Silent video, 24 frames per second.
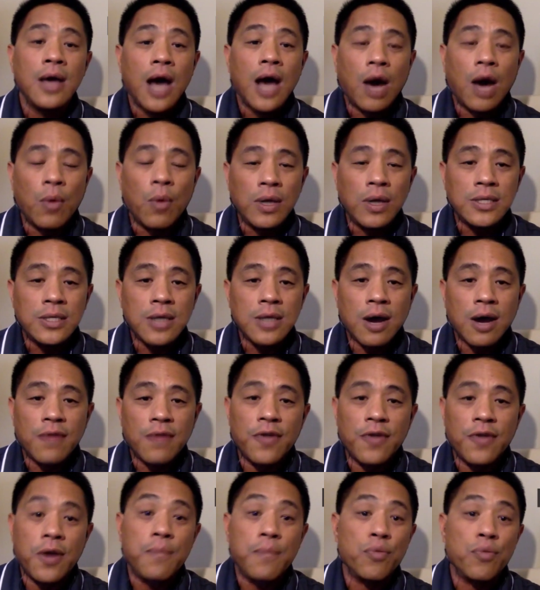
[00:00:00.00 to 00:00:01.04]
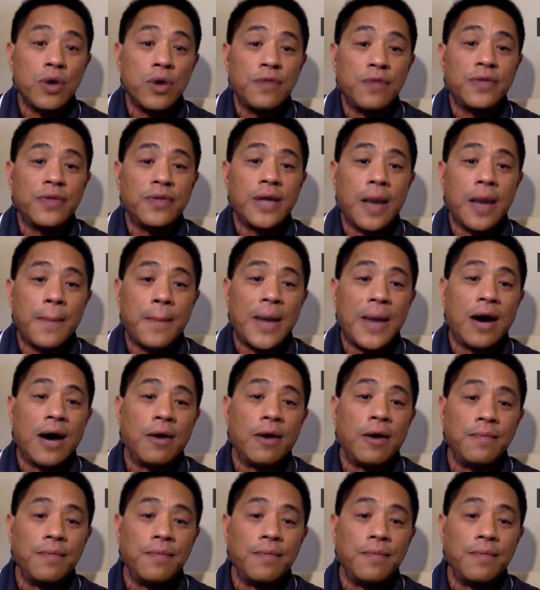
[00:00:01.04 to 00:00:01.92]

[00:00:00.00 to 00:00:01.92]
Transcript: I want to talk very briefly about